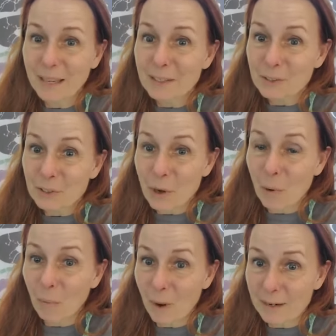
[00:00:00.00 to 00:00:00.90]
So
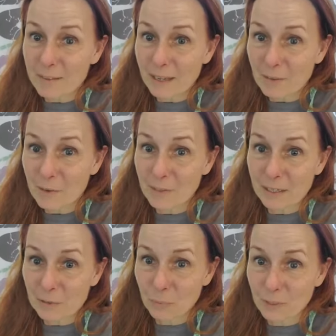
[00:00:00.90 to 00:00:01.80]
one of the other
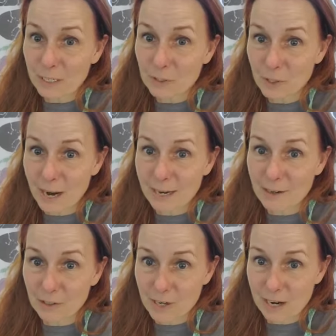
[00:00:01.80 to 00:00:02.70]
things we train
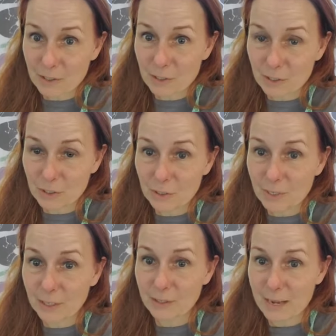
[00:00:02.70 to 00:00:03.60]
our doctors to do
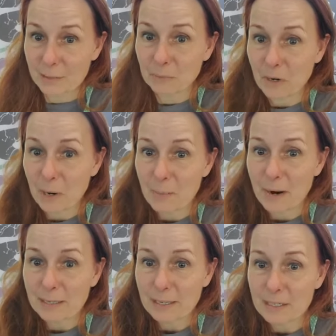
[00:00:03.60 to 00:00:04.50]
here at Animal
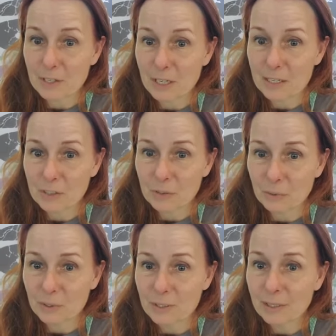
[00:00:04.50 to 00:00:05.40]
Chiropractic Education
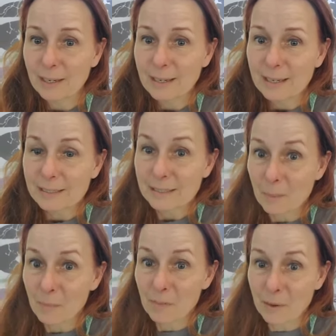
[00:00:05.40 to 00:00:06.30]
Source, and
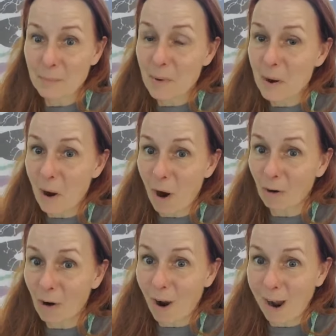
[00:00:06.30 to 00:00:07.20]
some of them
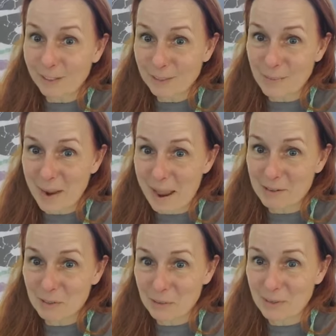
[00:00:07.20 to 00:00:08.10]
are awesome
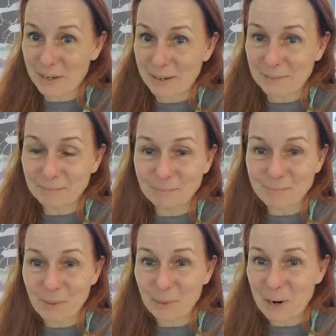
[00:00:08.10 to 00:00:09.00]
at doing it,
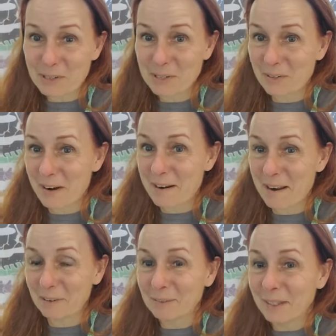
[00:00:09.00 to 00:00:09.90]
they're watching right
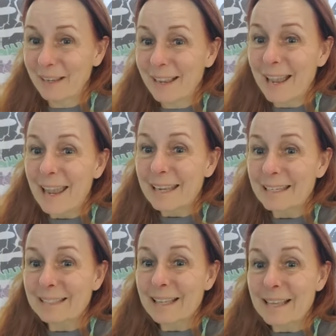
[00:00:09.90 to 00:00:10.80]
now,
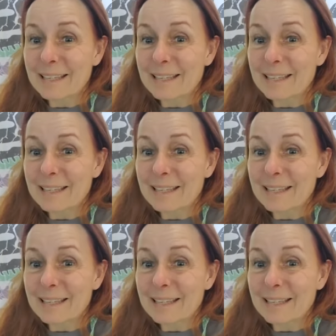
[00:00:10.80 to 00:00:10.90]
is